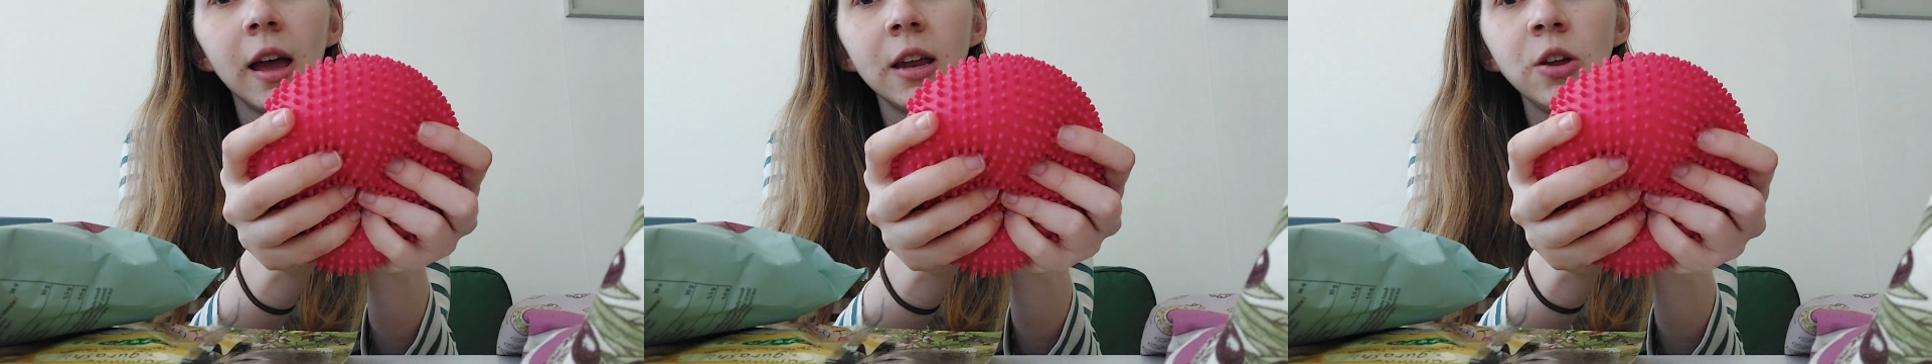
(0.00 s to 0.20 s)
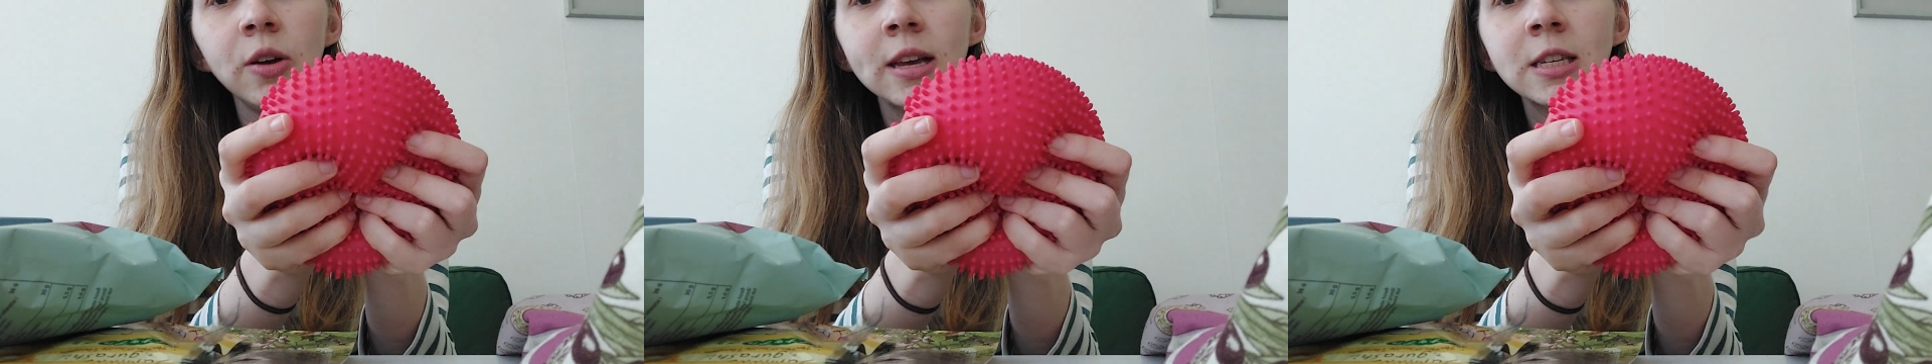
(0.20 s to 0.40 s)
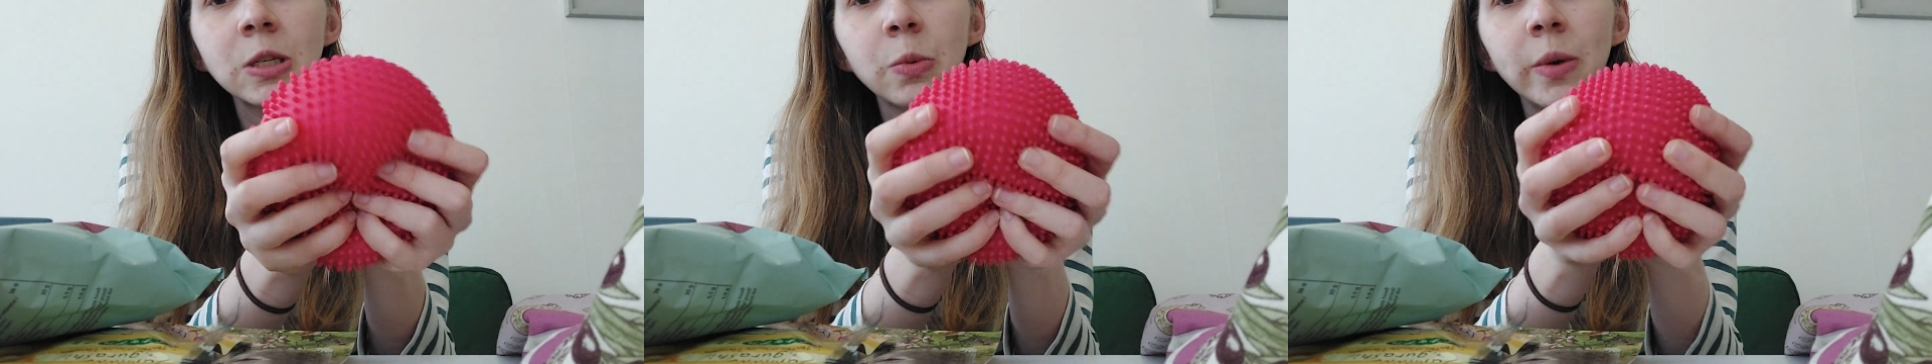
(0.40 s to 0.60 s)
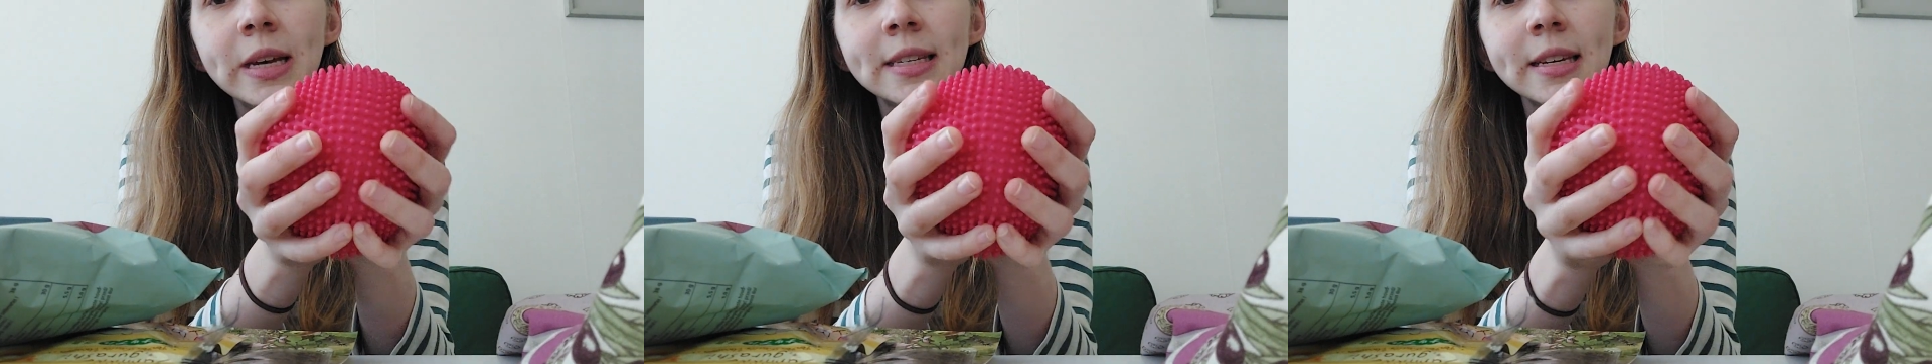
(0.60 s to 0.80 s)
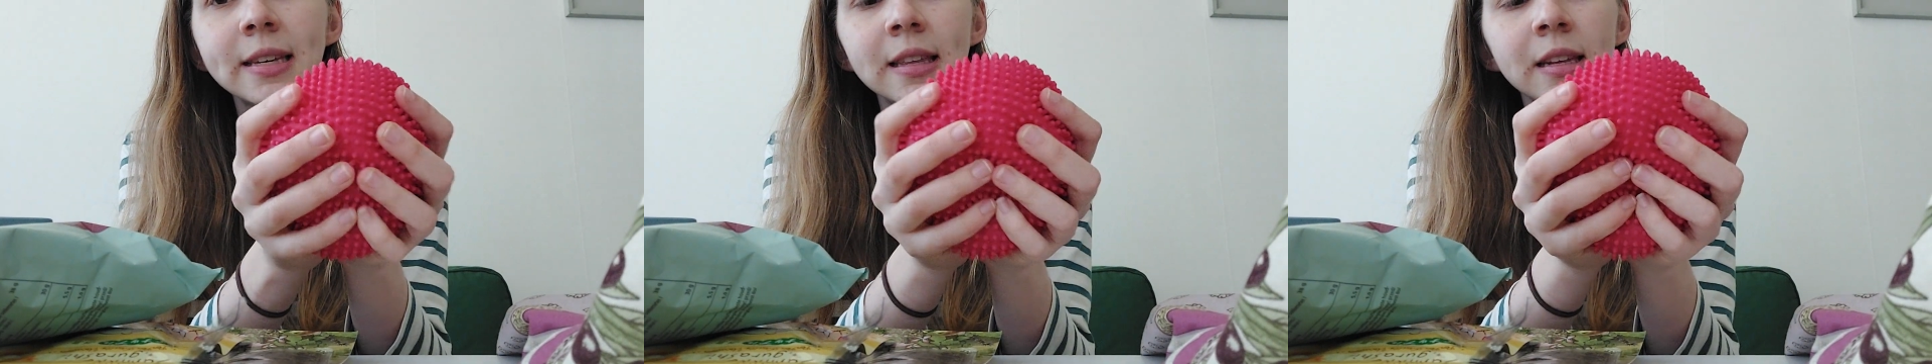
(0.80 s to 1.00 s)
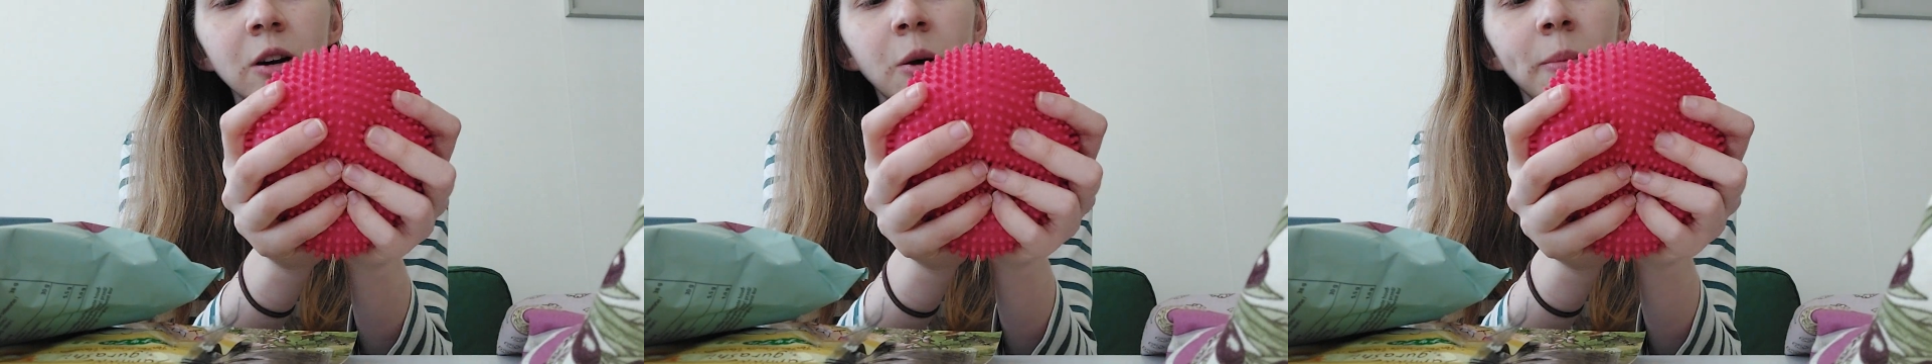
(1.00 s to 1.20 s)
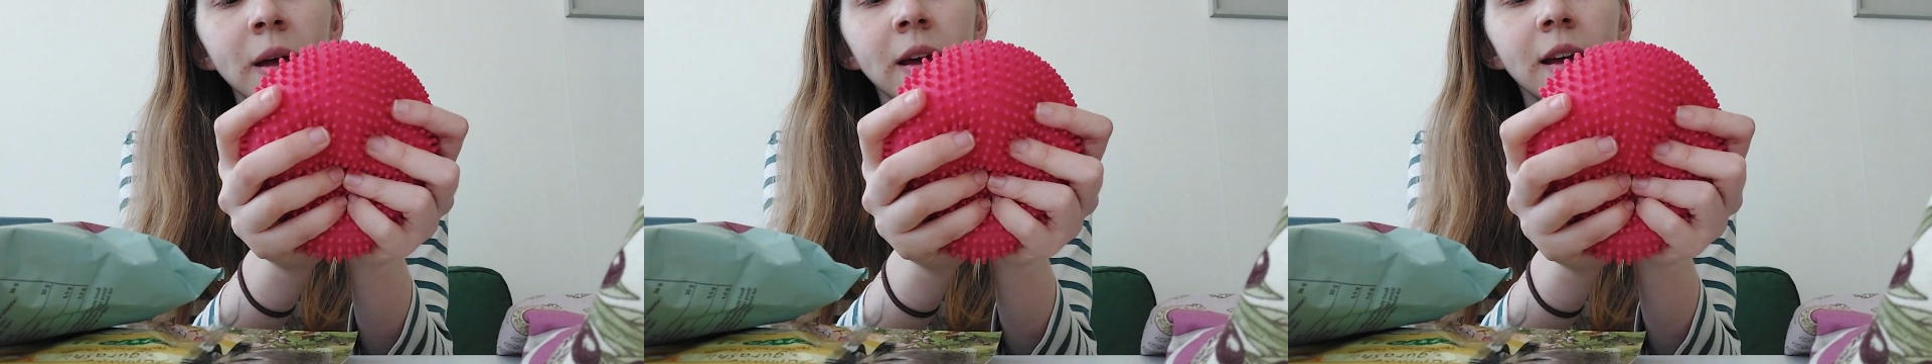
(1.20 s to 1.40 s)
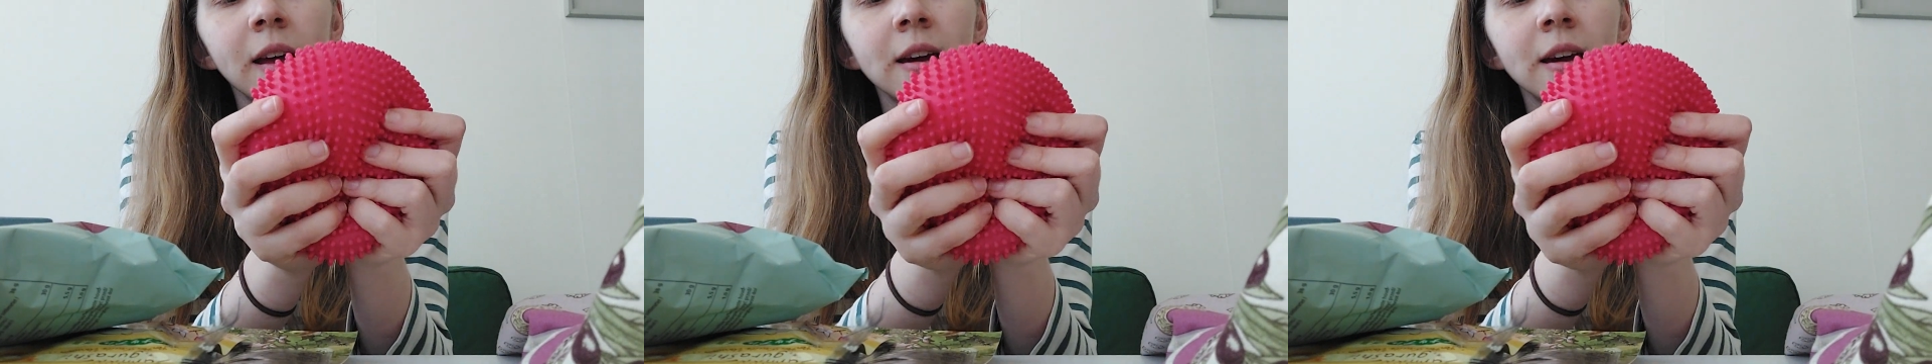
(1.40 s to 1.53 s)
You can squeeze it a little bit,